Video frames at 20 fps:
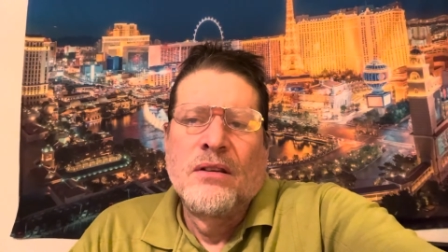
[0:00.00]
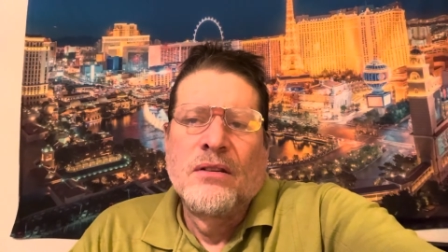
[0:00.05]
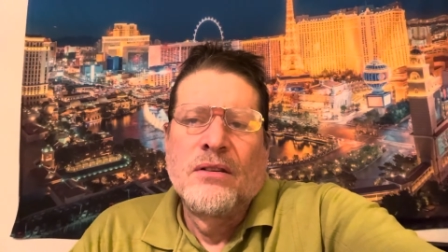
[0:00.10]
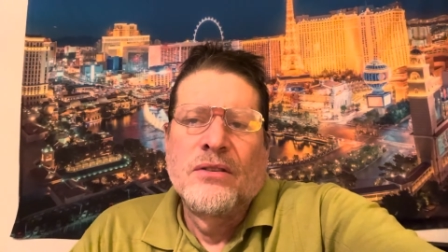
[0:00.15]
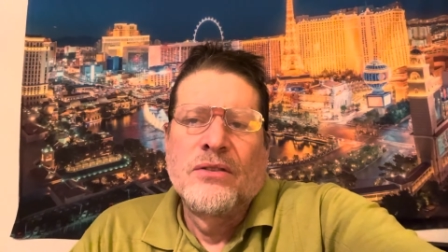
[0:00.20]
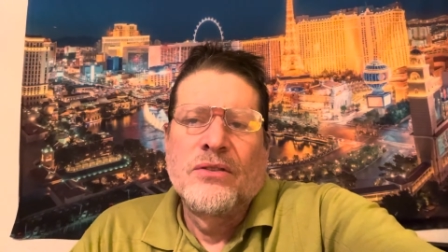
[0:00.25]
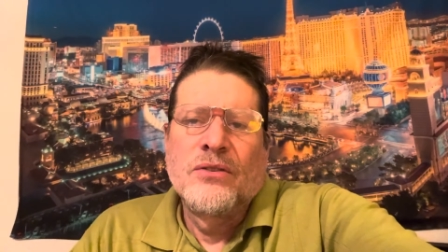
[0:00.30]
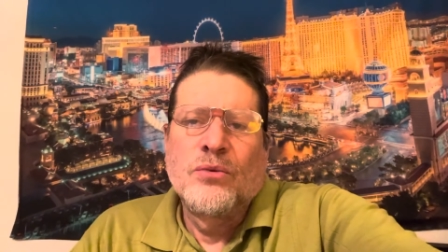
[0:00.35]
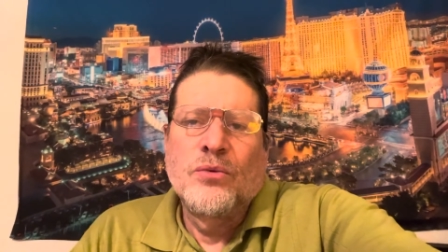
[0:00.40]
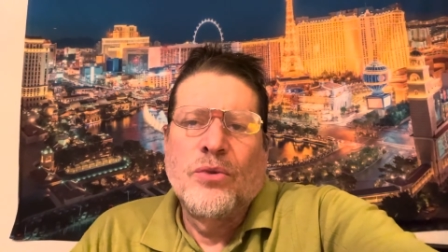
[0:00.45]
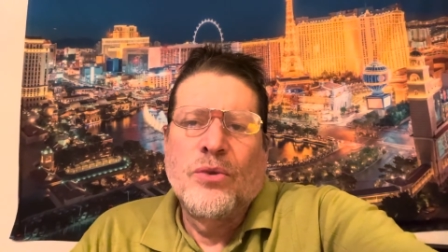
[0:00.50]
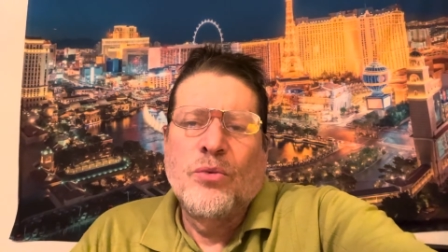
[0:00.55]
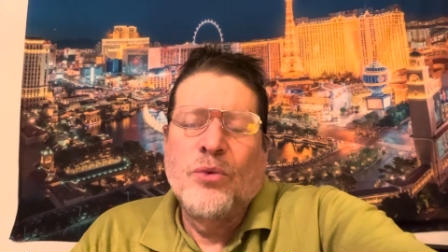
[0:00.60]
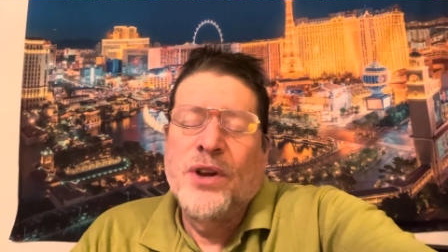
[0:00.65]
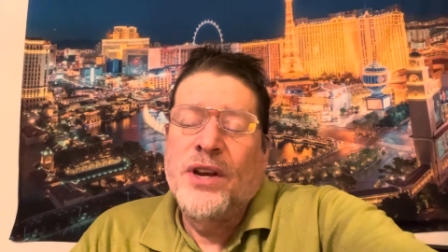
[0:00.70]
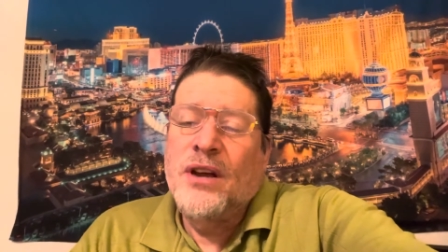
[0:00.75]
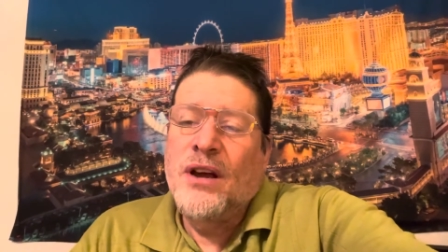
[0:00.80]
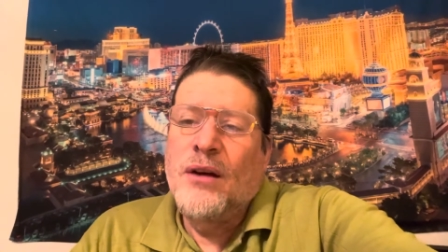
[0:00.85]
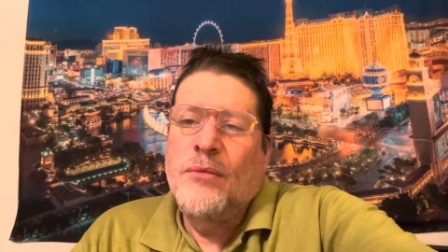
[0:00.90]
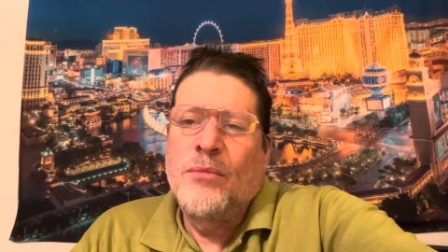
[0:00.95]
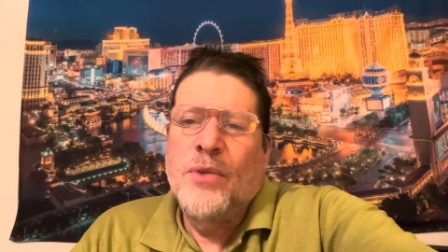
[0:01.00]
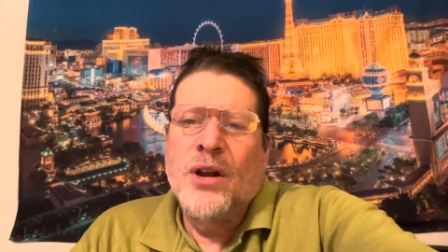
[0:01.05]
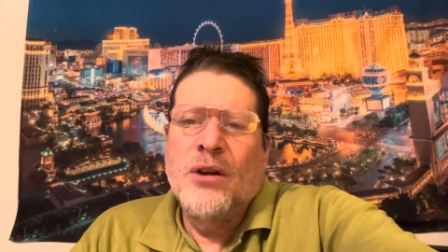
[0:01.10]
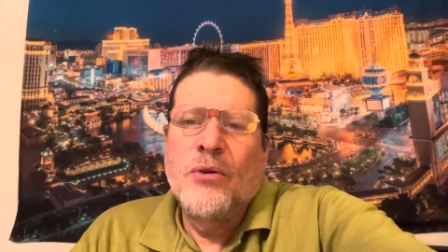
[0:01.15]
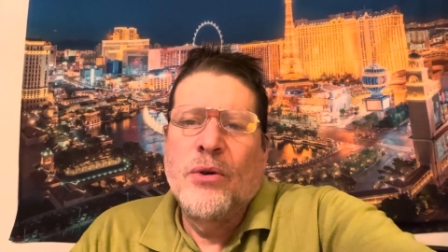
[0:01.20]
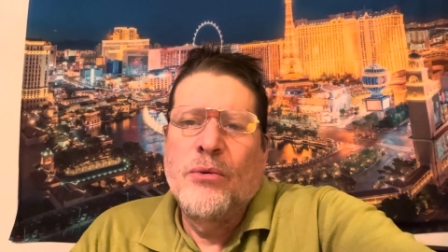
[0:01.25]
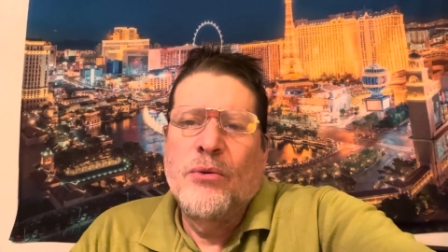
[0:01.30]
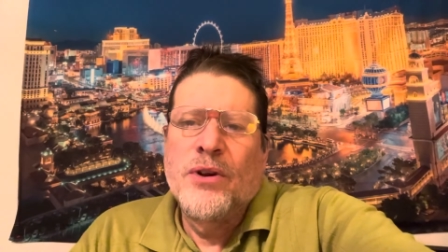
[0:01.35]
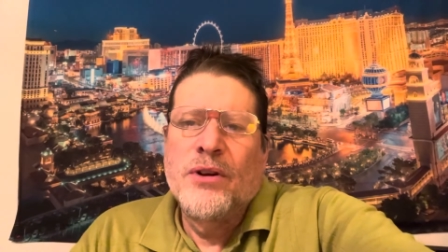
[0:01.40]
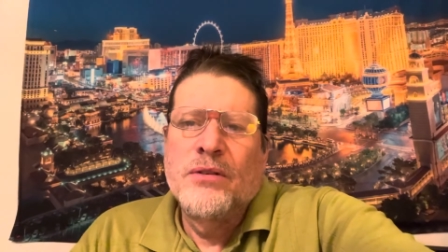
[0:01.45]
so three
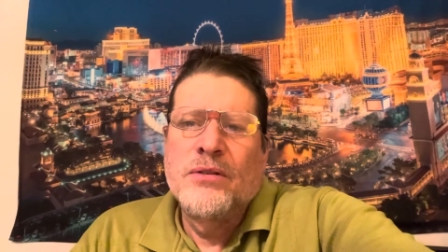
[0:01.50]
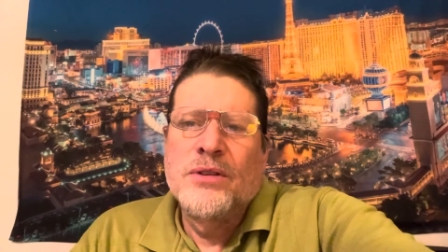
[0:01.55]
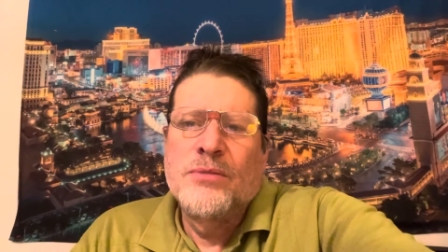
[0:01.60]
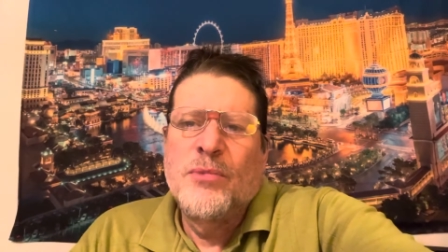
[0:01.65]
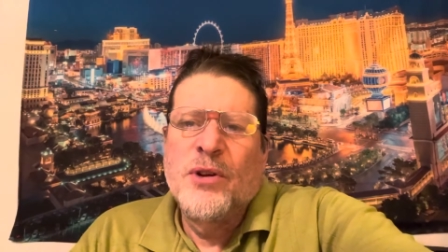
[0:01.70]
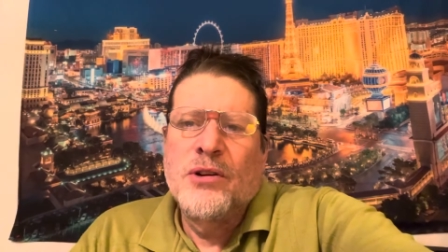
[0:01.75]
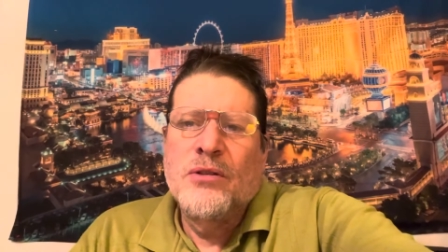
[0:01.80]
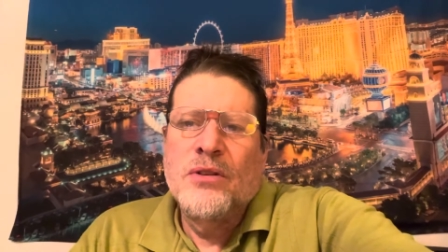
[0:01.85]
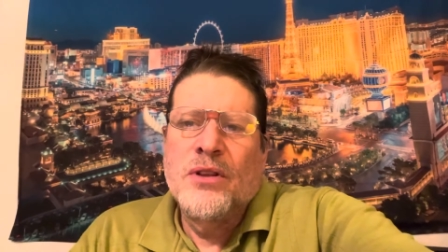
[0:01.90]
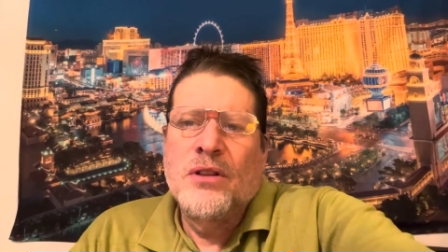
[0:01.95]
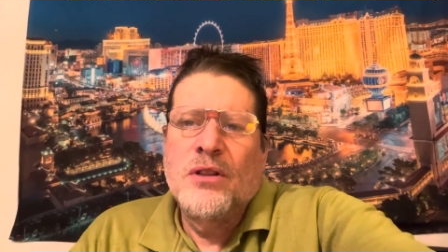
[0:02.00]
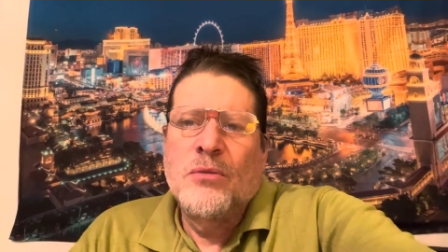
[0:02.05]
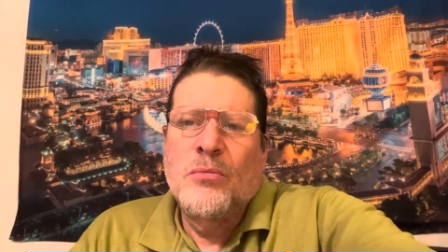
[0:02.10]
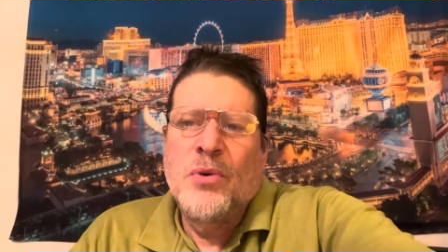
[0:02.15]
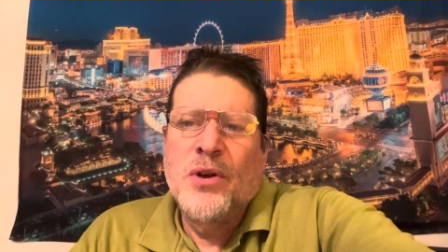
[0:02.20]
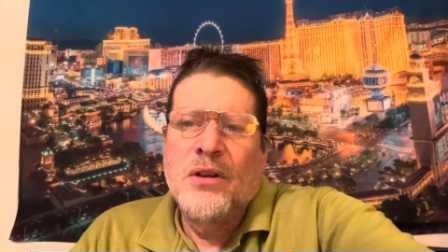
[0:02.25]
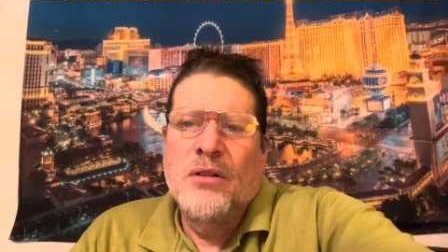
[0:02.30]
complimentary winners, better than the pay